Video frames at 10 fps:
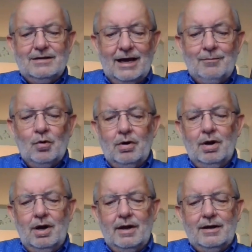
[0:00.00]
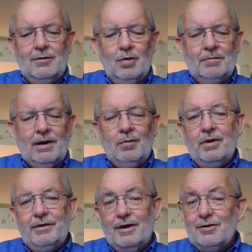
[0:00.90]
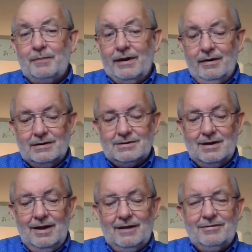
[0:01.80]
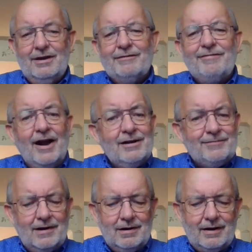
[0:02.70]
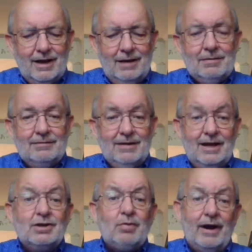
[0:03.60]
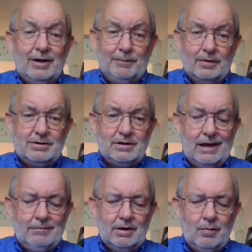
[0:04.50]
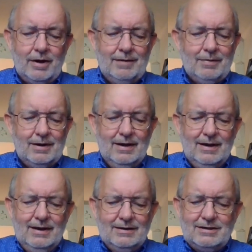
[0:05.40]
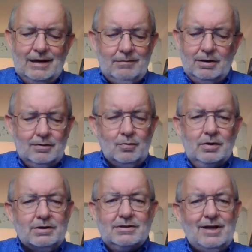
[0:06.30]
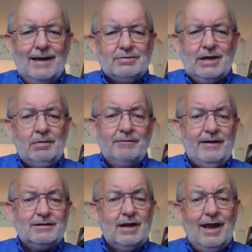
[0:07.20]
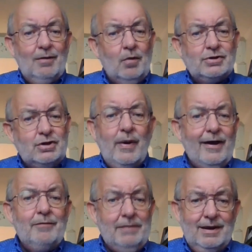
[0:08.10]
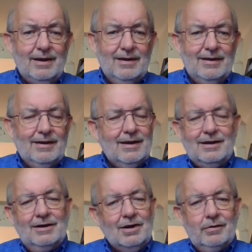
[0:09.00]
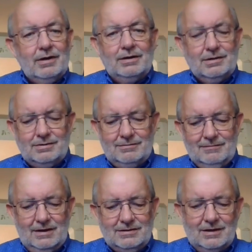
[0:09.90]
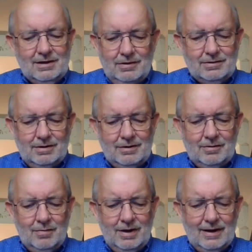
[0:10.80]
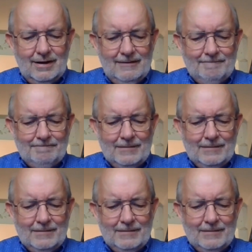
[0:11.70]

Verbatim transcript: Time wore on, and one by one the other parents left. Then a firefighter came, and he tried to pull Samuel away, but Samuel wouldn't stop. Samuel, in fact, said, Hey, won't you help me? And he no, and he just he said no and turned away.